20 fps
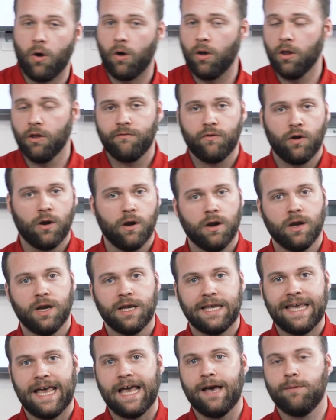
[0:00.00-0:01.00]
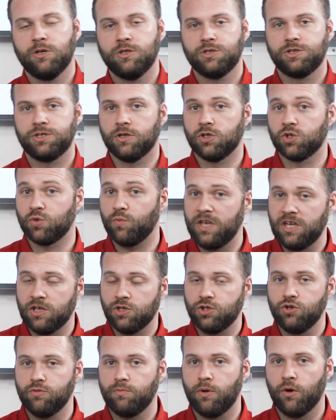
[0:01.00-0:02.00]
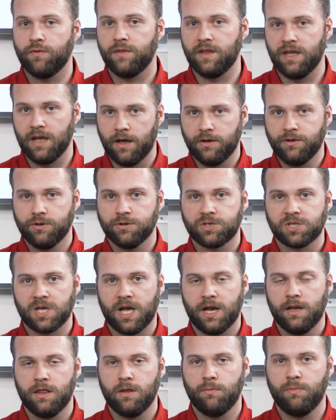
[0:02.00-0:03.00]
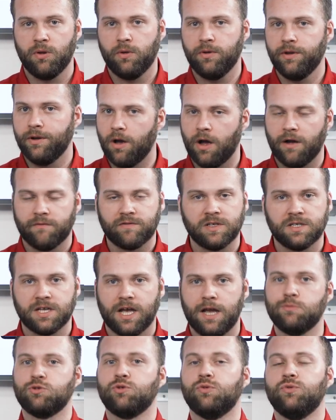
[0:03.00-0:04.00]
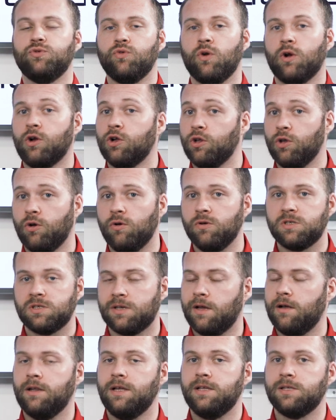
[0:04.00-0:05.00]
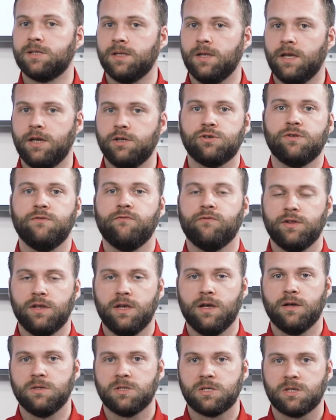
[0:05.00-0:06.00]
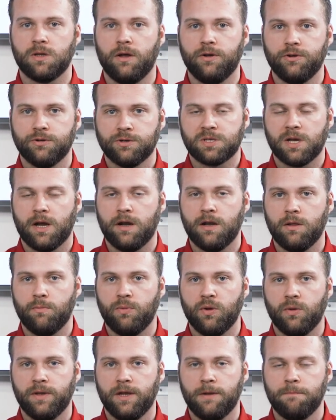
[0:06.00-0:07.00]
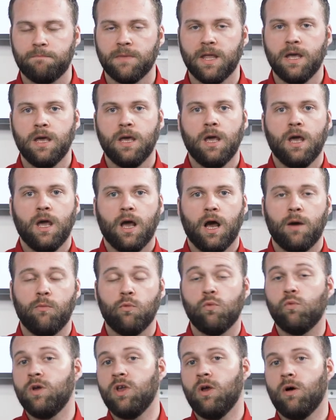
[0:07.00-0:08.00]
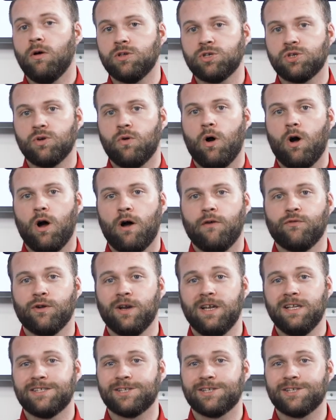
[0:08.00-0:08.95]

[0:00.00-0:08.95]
all of our cabin shells. We can do both the underside of the building. Oftentimes we'll do a closed cell insulation for the underside of the building. We also offer